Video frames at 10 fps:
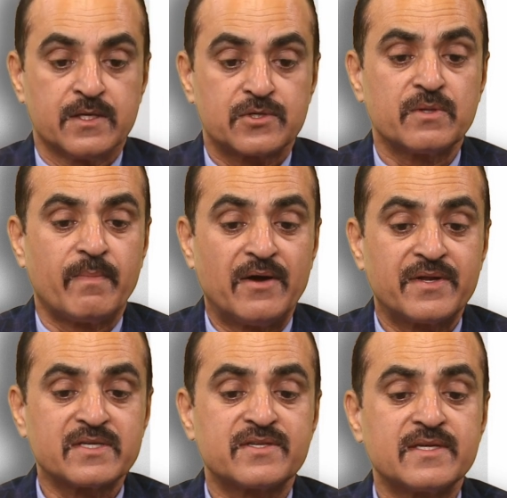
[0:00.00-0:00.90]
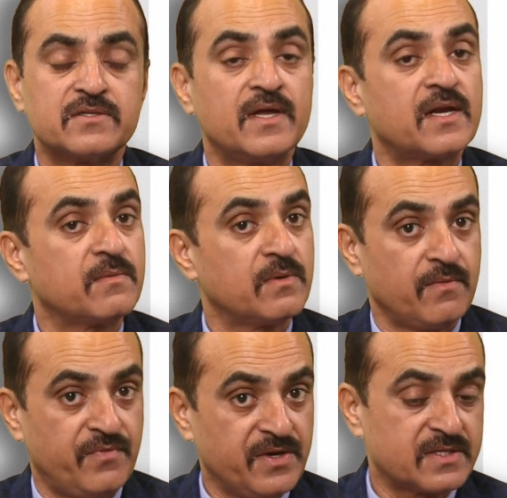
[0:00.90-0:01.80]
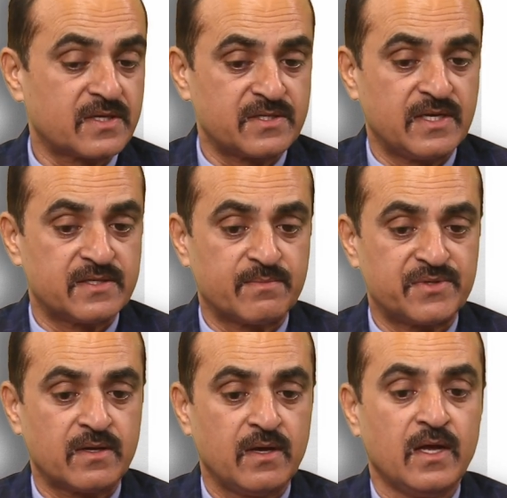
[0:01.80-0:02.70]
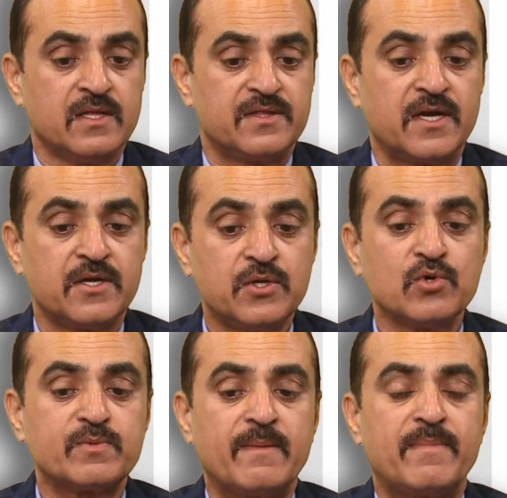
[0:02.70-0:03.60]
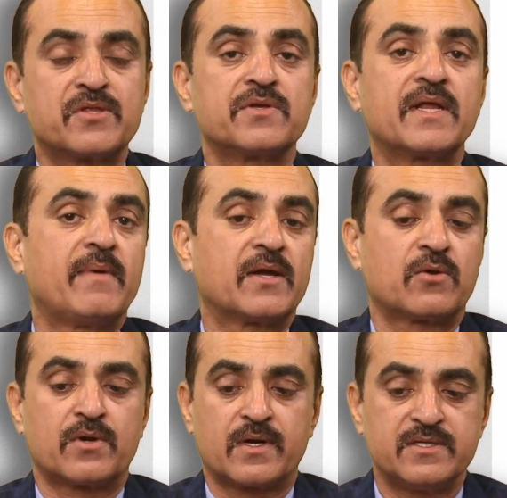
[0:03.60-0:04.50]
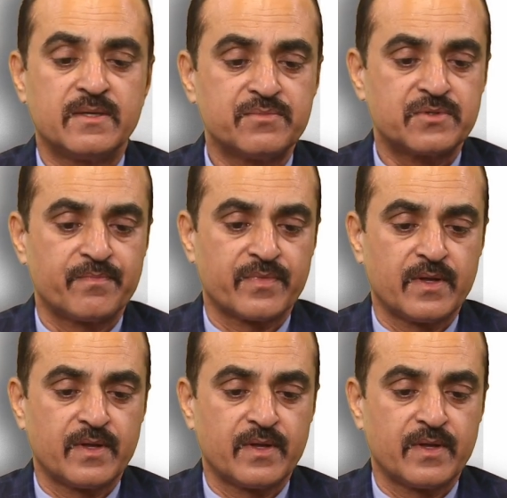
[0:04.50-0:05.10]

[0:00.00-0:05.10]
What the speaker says: So the biotic stress, they are we discuss something, they are induced by pathogenic microorganisms.